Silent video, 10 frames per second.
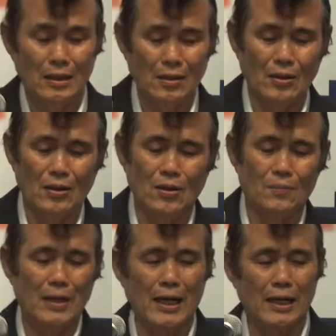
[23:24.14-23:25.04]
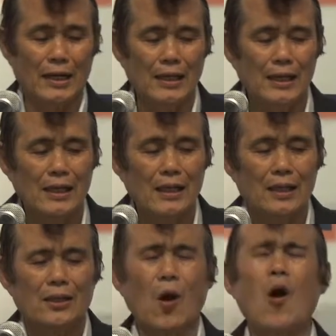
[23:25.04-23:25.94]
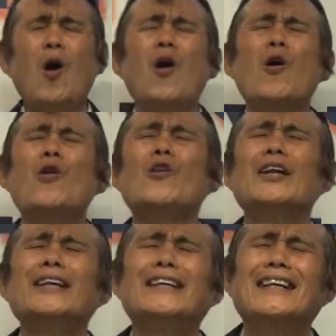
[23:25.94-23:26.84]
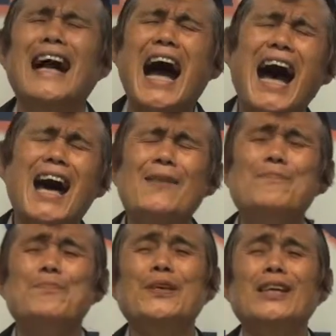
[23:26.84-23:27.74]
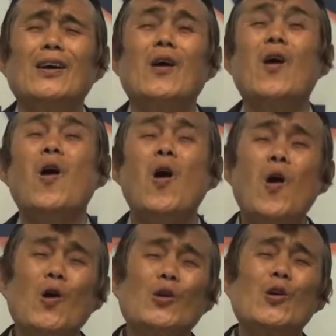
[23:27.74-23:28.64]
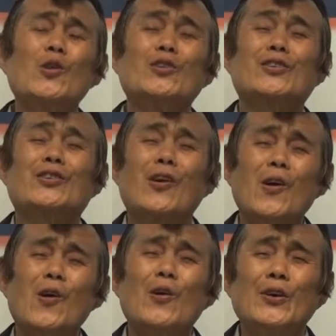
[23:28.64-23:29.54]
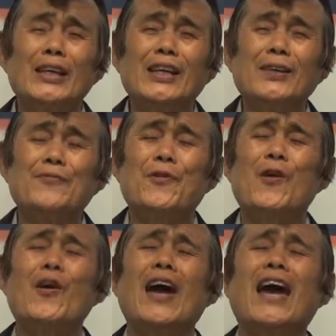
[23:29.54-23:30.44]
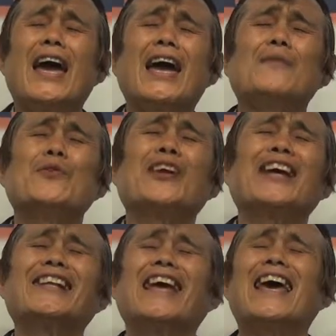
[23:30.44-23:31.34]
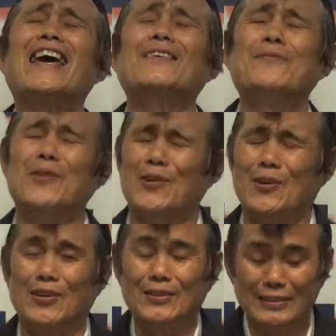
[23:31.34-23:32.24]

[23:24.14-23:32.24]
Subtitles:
Oh, my. The only God be honor, glory forever and ever.